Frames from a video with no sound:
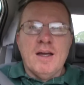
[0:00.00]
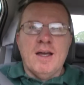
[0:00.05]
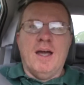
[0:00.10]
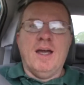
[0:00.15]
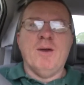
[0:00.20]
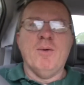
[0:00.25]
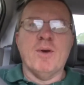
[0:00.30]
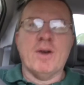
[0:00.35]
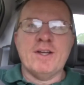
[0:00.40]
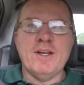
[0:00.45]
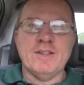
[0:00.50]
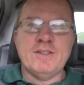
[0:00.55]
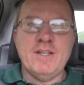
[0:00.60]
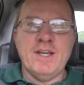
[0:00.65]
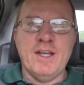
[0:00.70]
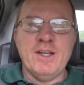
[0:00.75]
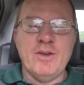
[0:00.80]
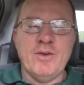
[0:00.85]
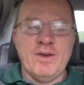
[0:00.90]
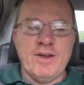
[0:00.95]
Hey, we're
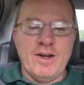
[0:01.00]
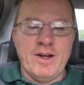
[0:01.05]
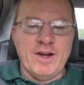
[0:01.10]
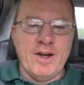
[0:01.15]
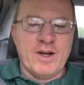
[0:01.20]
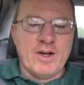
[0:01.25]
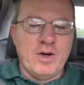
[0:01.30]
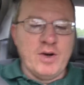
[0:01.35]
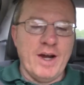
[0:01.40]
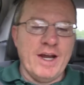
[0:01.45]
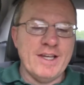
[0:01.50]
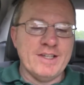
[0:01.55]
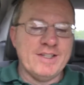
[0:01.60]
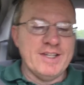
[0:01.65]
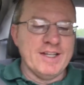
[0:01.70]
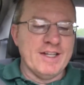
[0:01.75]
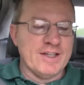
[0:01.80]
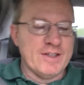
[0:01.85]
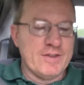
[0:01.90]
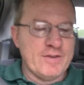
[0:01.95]
continuing our
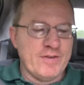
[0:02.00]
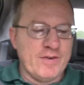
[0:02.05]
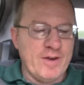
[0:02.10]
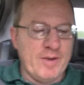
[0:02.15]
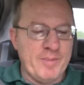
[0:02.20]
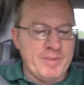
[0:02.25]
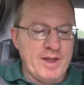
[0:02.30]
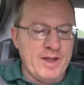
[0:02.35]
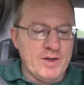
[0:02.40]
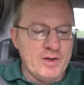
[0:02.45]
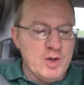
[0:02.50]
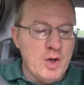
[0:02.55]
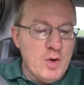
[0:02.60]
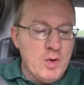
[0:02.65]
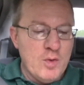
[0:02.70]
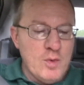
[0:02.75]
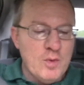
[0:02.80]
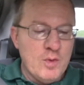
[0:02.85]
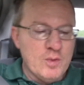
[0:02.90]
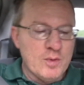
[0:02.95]
craziness from the
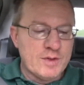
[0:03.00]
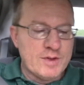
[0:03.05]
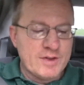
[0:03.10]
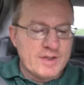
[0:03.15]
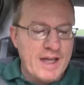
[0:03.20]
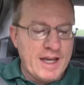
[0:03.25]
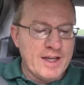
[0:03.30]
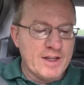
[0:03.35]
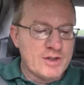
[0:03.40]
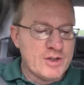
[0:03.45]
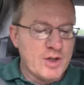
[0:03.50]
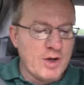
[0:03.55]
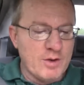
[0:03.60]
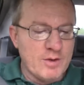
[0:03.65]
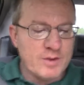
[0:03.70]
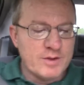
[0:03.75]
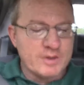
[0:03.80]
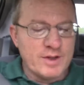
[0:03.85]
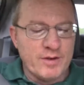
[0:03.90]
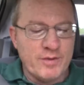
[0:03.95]
new St.
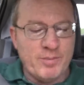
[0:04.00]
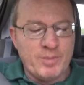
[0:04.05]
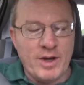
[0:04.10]
Joseph